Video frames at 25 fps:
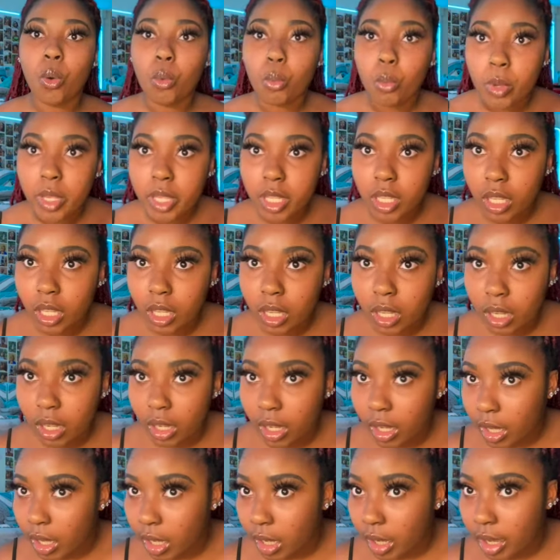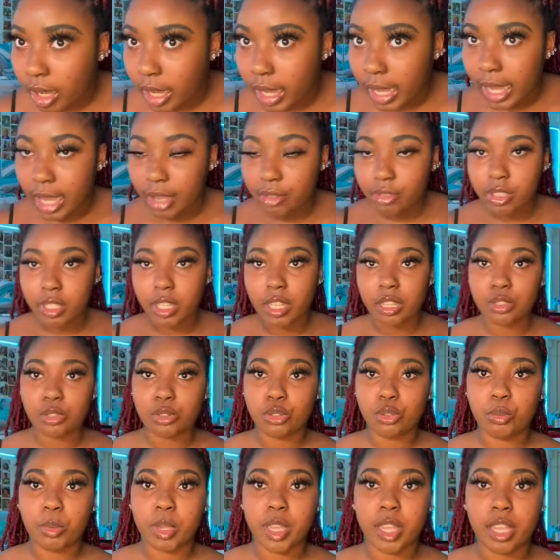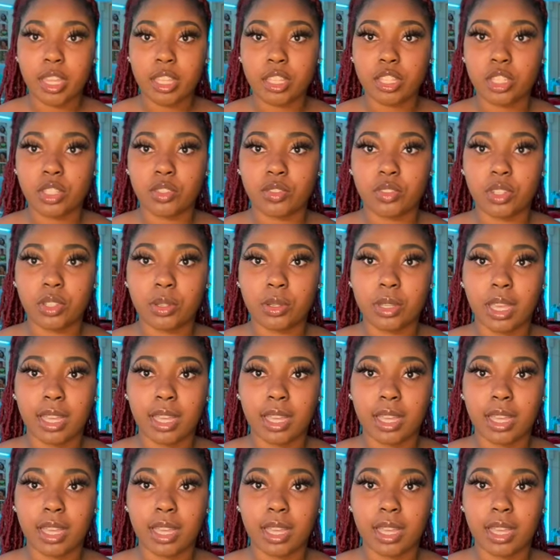Wait, I forgot to do my edges for you